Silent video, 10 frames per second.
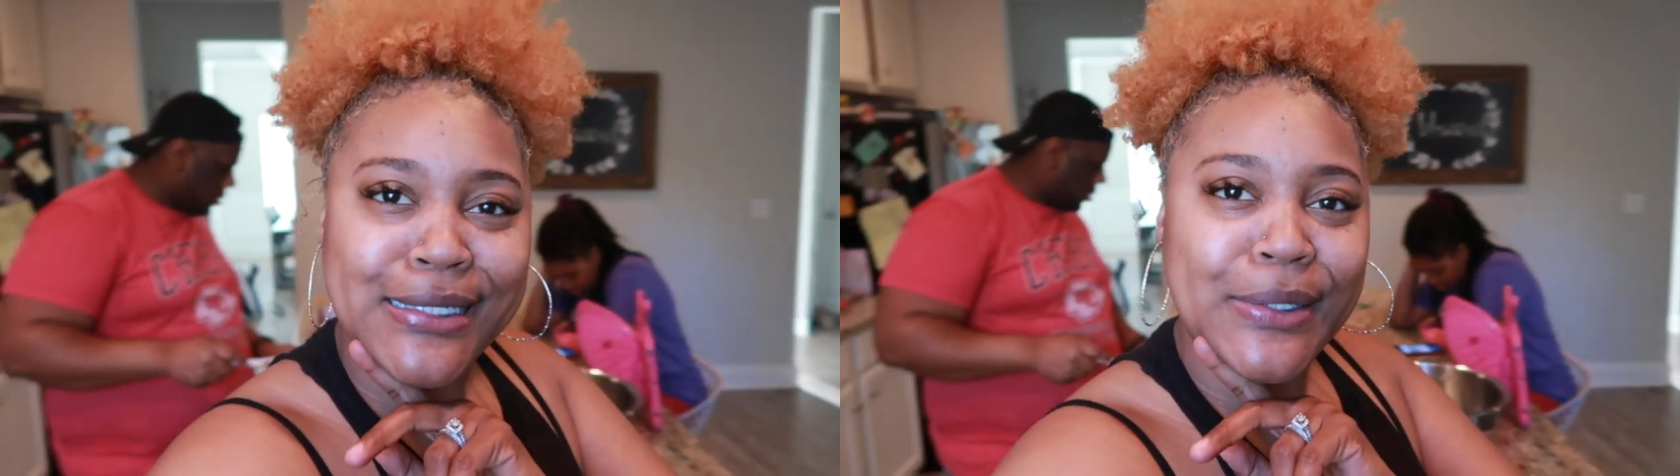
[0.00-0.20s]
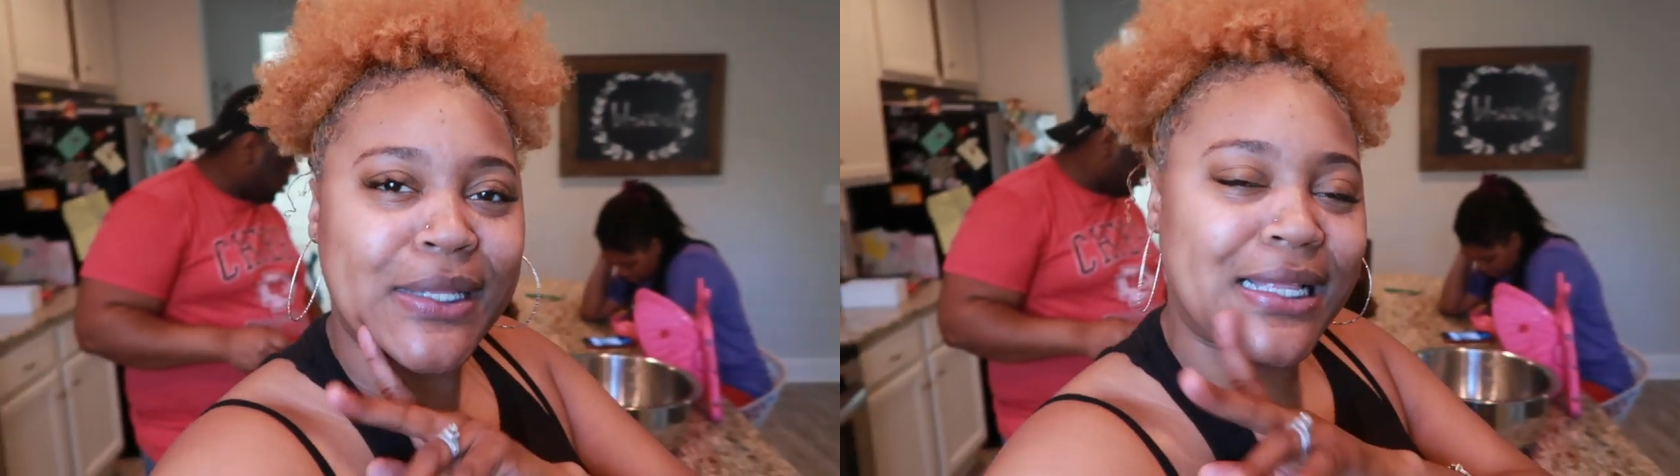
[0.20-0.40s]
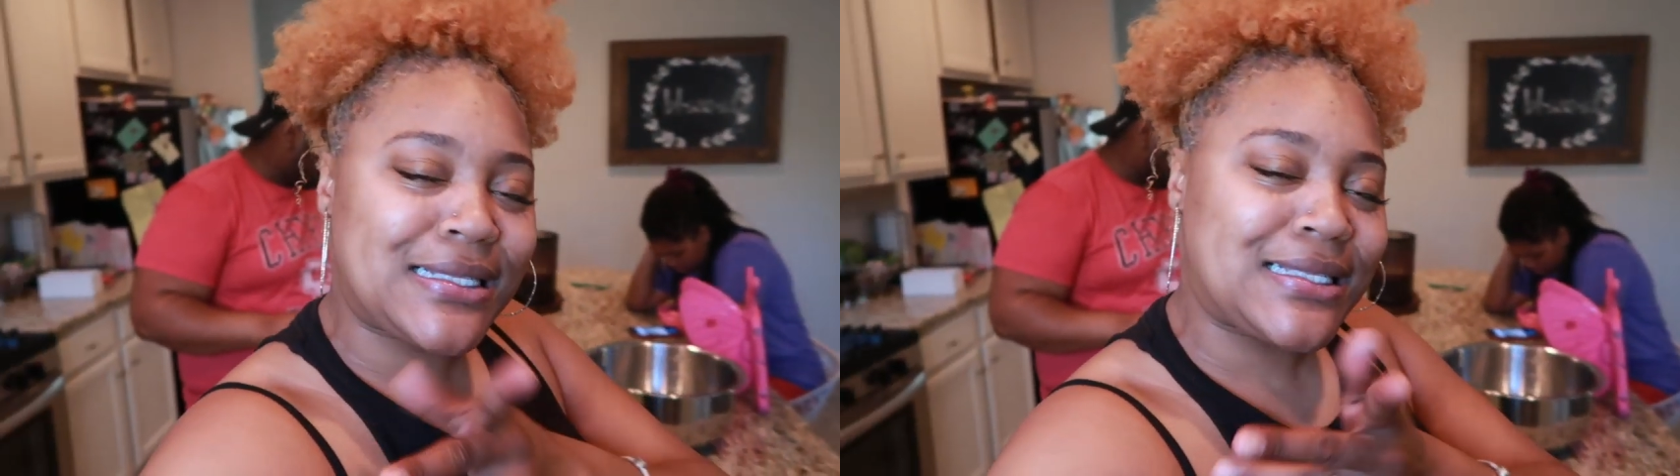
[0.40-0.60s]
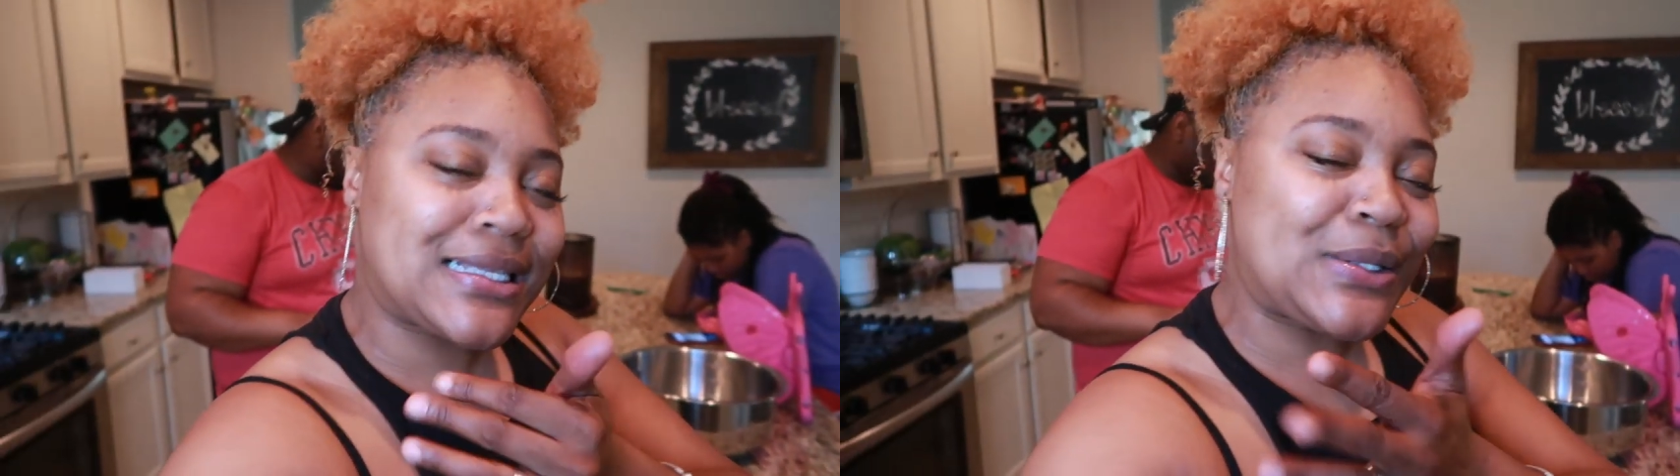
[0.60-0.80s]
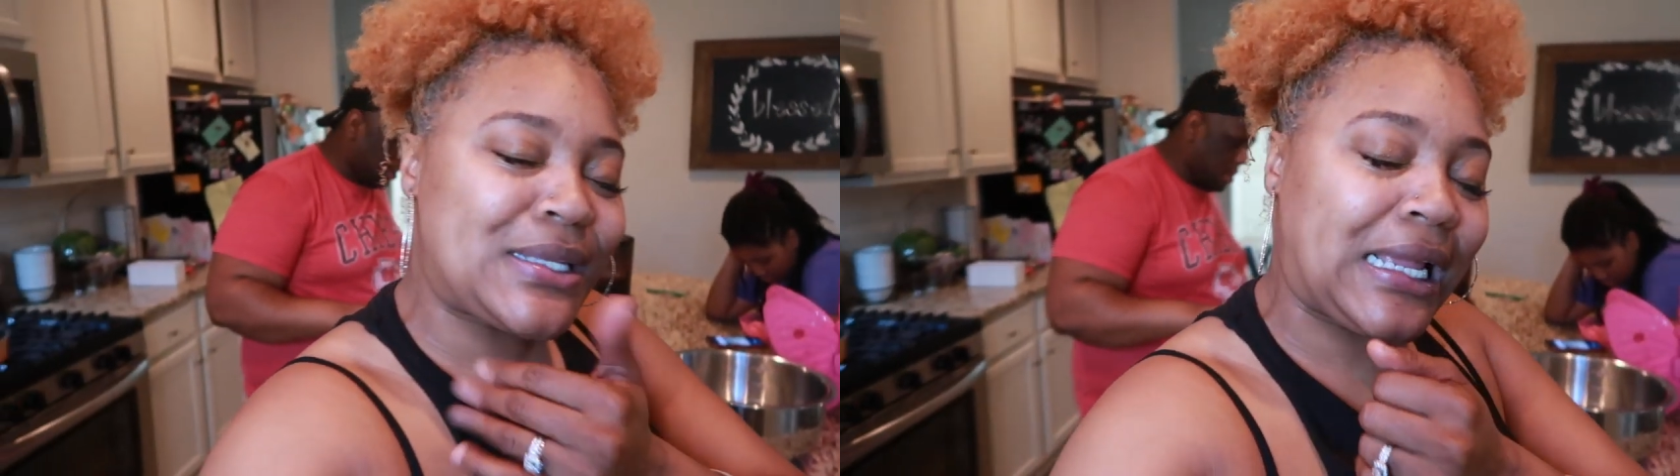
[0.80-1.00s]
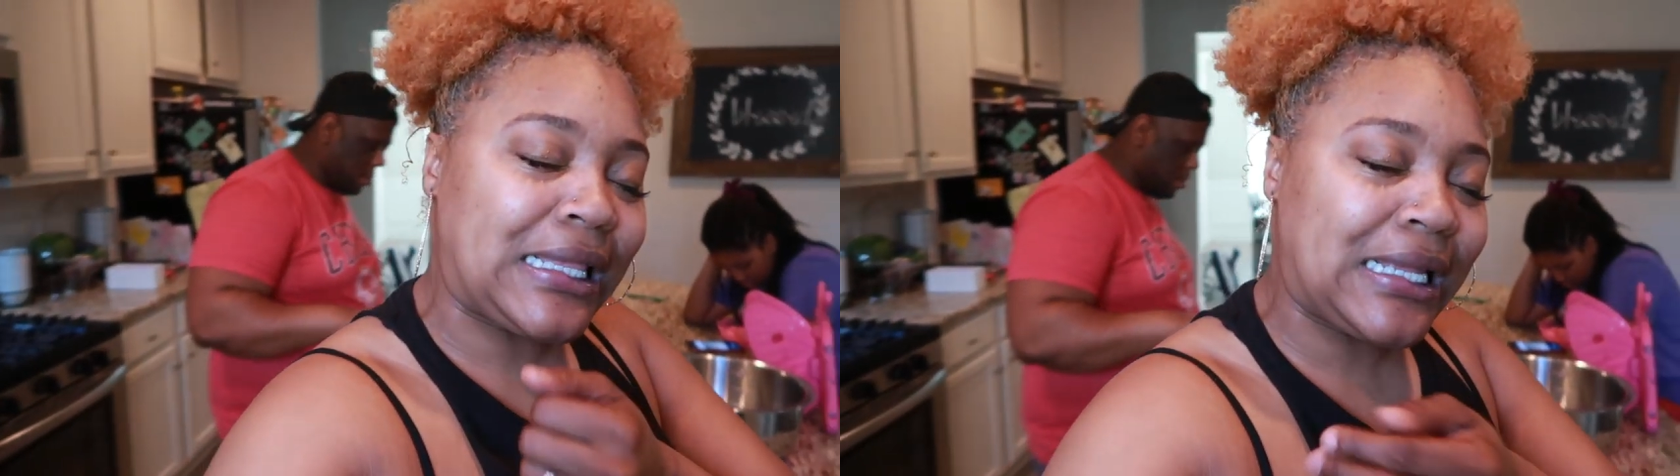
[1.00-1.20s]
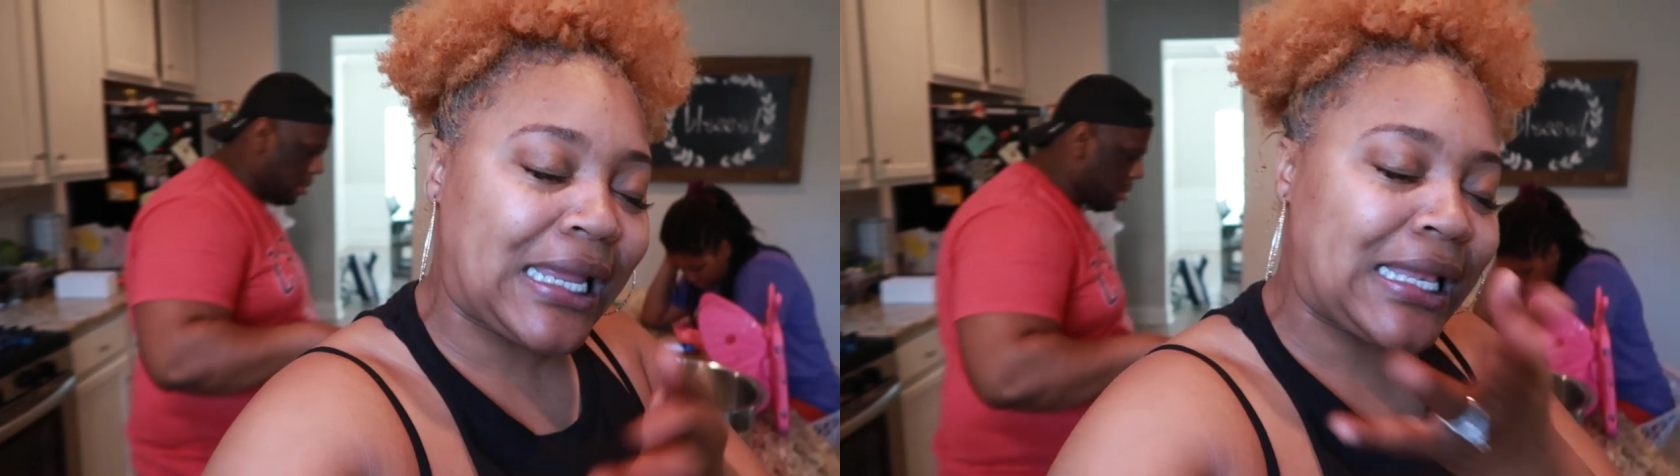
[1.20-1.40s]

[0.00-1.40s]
So let's go take a look